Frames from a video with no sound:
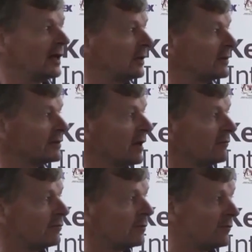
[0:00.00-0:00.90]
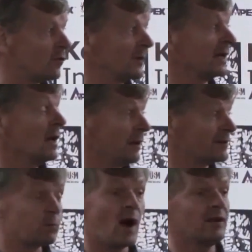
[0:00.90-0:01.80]
And it was it
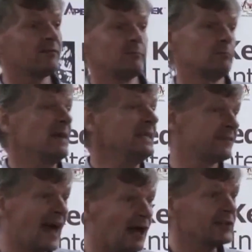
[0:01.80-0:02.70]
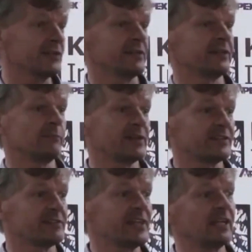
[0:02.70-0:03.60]
was one of many thousands that
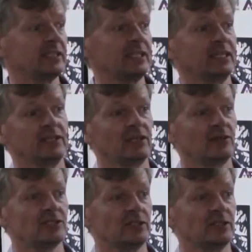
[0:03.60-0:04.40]
must have sailed in the Indian